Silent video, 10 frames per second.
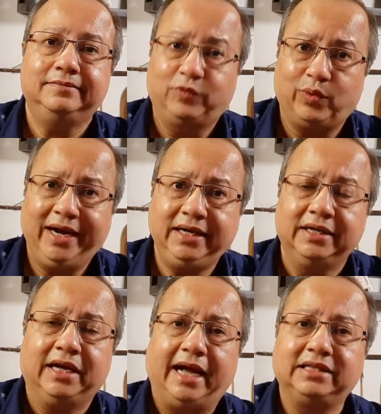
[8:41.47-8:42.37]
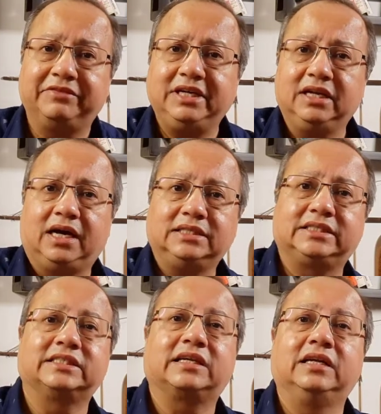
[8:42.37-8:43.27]
Right? And the very last
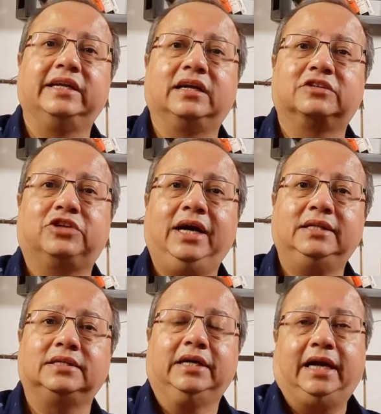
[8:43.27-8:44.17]
is clinical trials,